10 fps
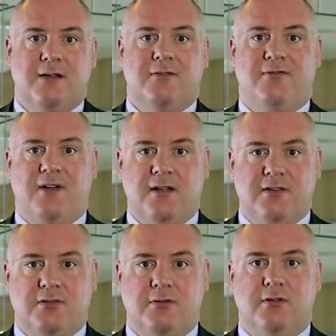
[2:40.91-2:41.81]
further
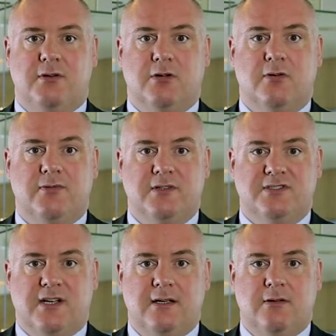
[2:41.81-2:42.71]
through the recovery
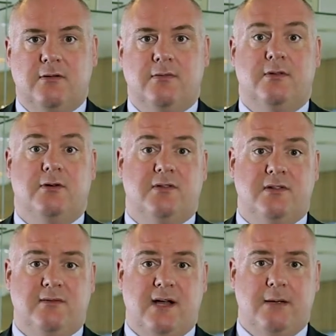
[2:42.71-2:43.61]
cycle than other
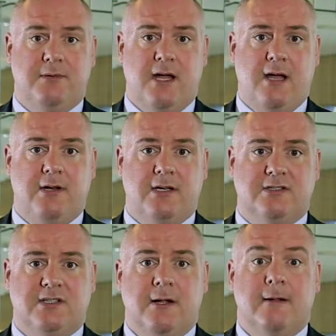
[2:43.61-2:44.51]
developed areas,